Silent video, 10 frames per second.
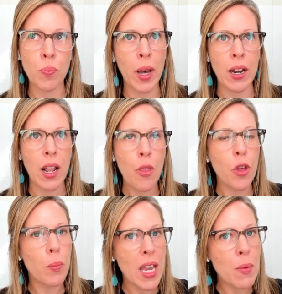but there
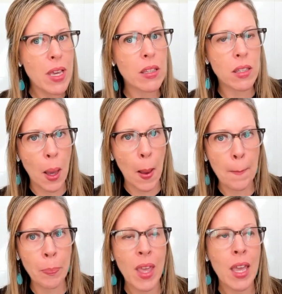may be some